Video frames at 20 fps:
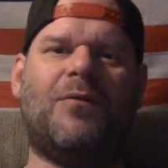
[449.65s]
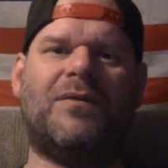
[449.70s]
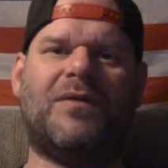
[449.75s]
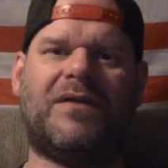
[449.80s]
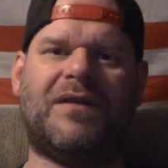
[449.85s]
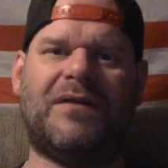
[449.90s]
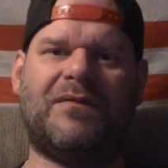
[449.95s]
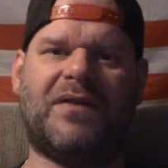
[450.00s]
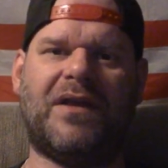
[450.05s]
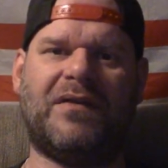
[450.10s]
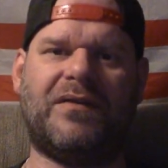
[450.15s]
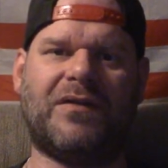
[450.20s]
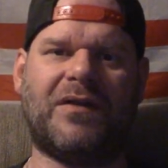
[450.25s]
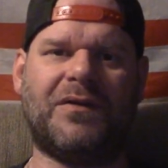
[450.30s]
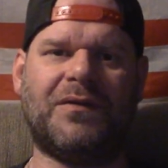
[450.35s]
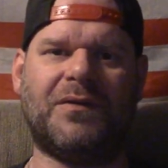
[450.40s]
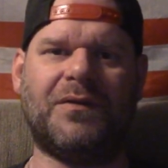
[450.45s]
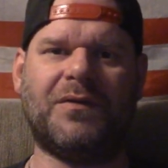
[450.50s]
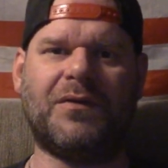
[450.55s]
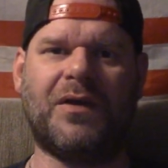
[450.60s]
We'll see if they
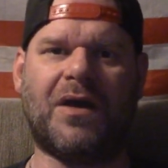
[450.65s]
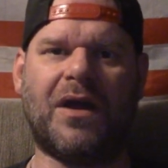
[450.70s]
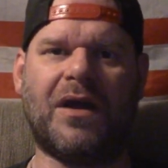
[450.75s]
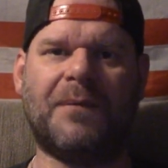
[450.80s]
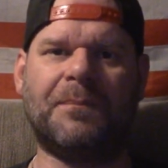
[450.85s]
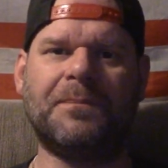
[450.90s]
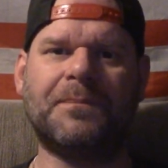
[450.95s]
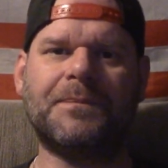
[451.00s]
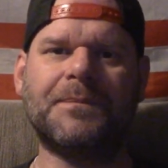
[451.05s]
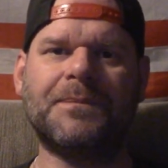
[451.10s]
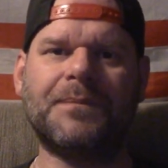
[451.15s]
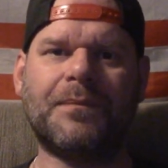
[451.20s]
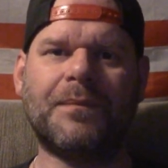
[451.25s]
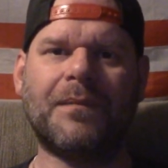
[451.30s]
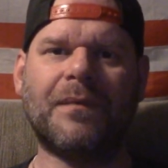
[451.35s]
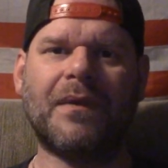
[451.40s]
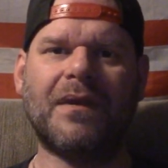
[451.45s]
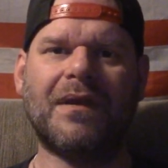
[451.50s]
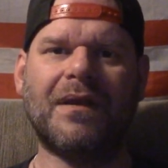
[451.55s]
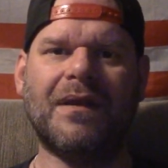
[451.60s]
start doing crime.
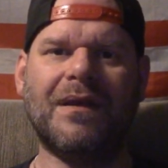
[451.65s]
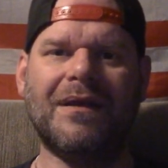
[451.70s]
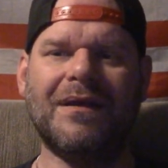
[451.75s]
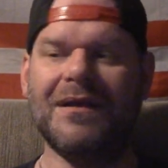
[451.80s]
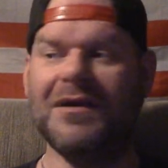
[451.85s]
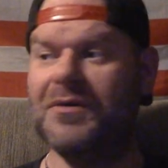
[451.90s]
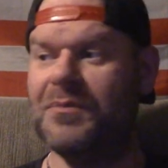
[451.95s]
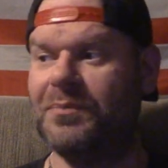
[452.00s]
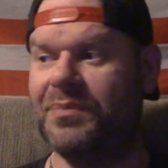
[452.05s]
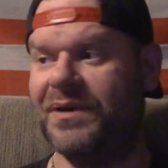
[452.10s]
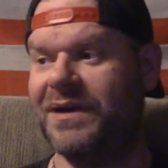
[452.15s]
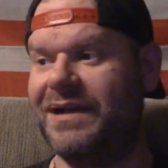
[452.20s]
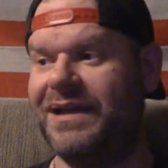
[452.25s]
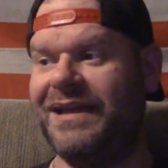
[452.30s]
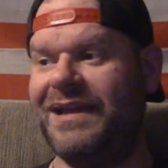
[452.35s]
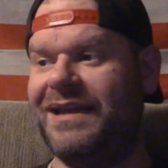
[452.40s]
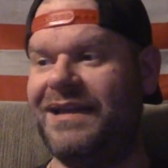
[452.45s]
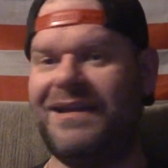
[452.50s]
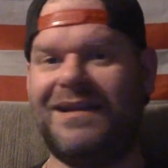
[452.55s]
But